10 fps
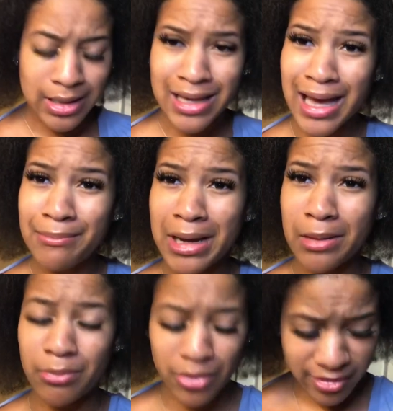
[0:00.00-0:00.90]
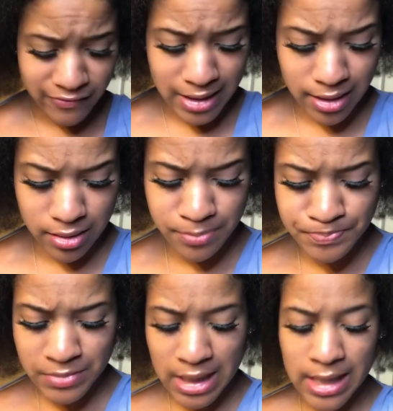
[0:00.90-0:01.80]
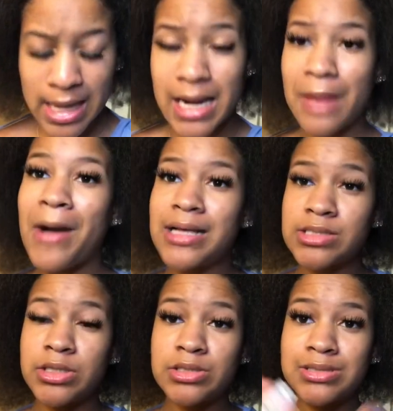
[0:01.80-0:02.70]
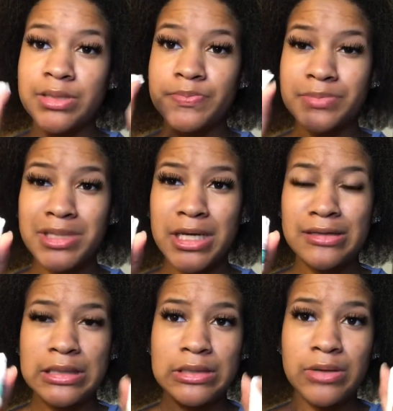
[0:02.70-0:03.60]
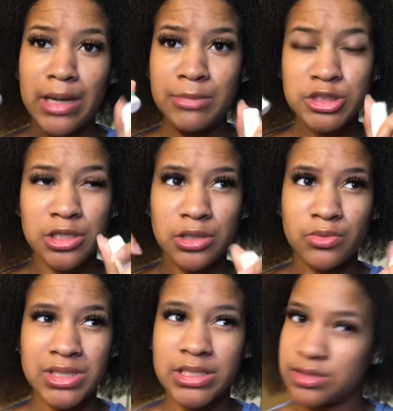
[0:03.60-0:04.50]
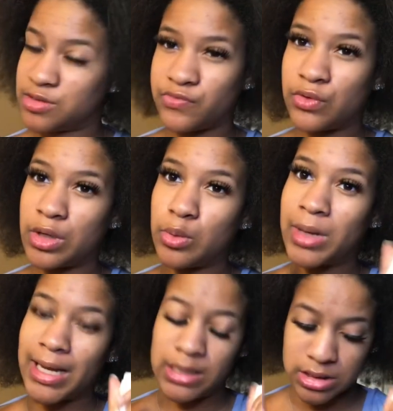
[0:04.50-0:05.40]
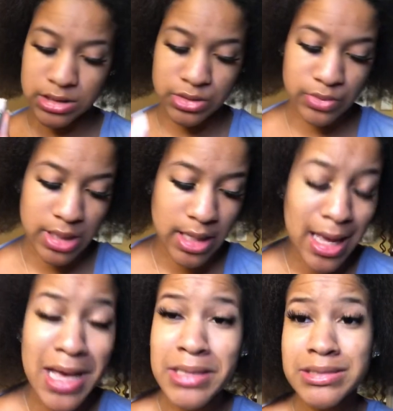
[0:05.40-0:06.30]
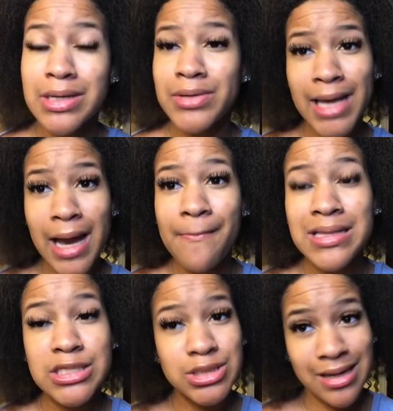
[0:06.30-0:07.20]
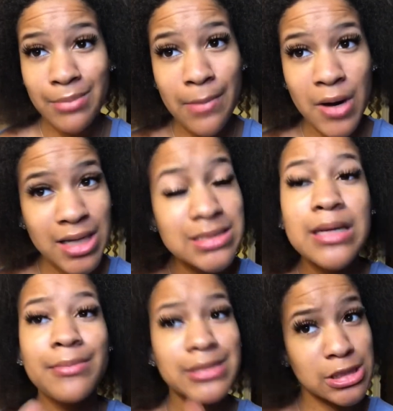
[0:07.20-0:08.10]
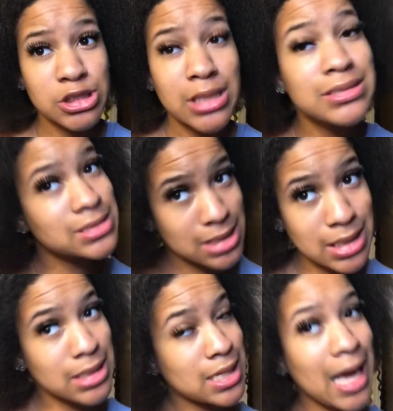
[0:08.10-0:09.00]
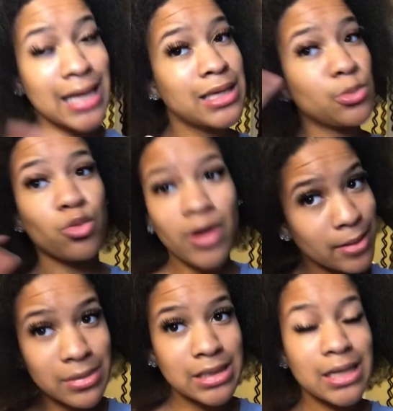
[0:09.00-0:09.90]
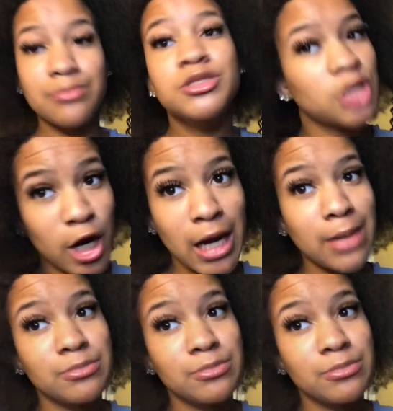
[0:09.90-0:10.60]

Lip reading: I'm out of breath, y'all. And I'm also using nail glue, and I'm gonna show you what this is for when I get to it. So yeah, I'm about to start my parts, and I'm gonna let y'all see. I keep rambling, I'm sorry.